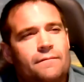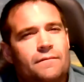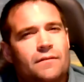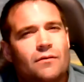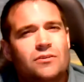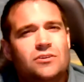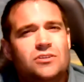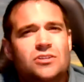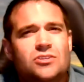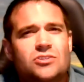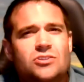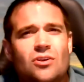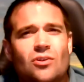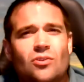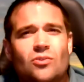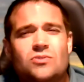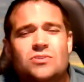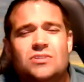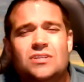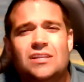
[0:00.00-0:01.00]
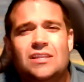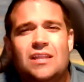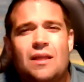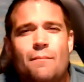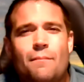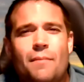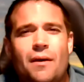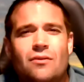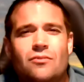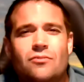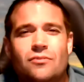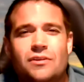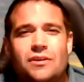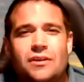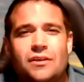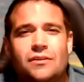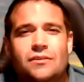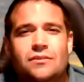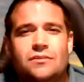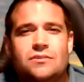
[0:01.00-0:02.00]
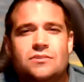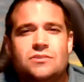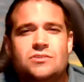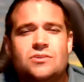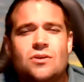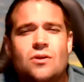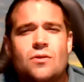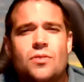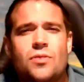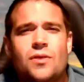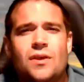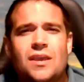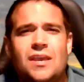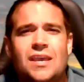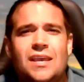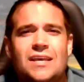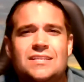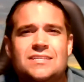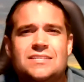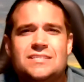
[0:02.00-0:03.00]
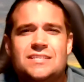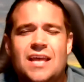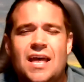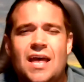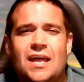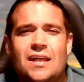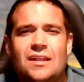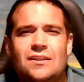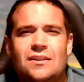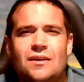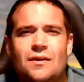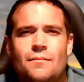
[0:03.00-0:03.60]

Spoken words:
I want you to start loosening that boundary. Start thinking instead